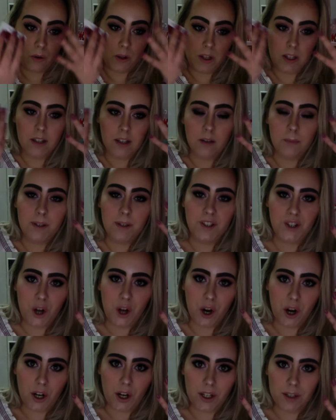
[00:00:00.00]
a little bit
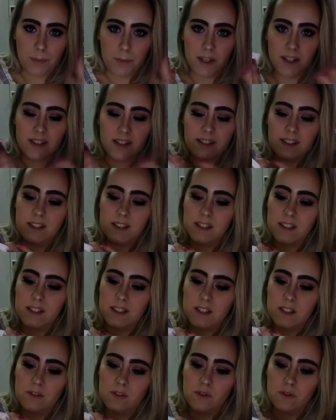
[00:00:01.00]
dark, because this
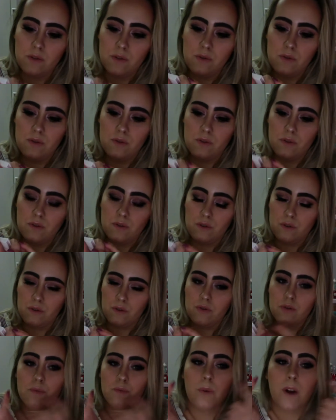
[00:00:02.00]
is too
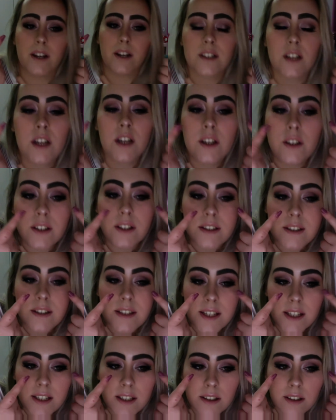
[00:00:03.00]
bright. You can
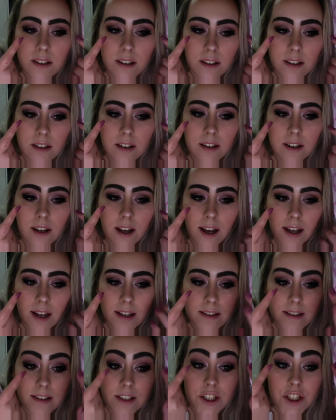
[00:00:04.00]
see here
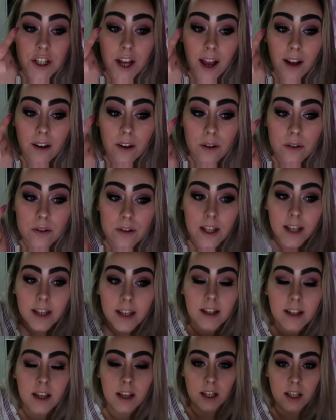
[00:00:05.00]
as the shadows,
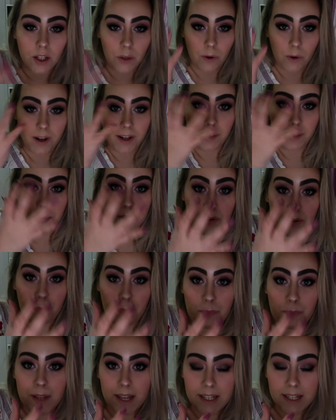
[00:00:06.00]
like you are able to
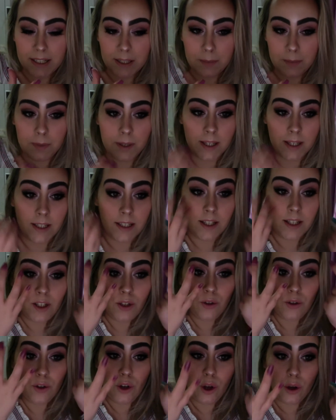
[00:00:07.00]
blend them in
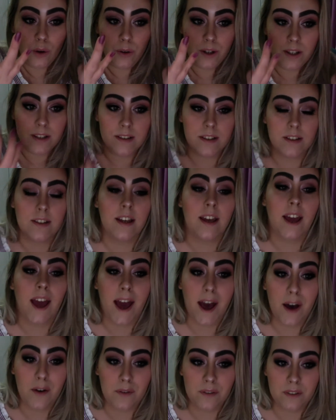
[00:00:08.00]
and you notice that they
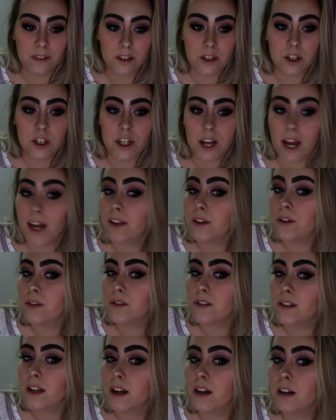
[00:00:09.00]
have shadows
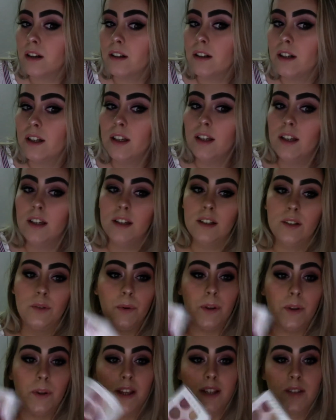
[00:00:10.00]
there.
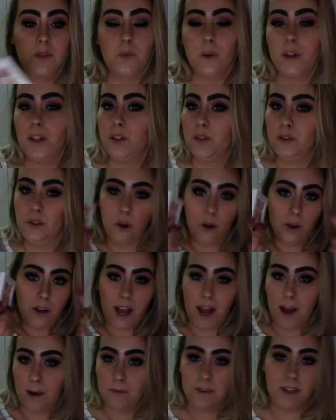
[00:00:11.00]
With this one, you don't
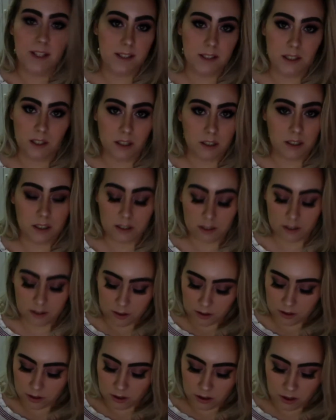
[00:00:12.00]
have this look.
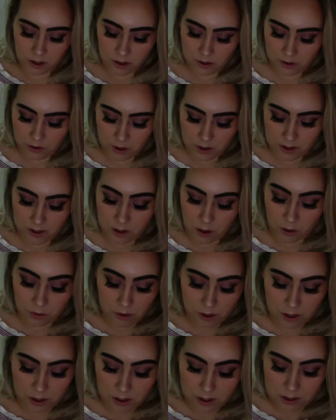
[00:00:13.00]
You just
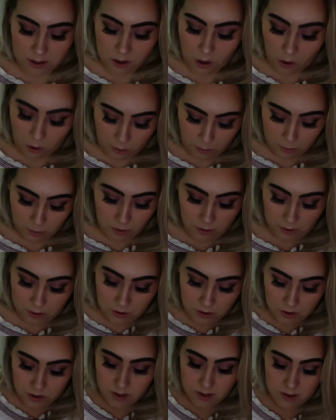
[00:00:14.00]
don't. It's horrible. You
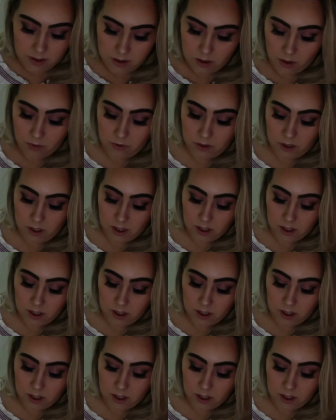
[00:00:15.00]
just don't.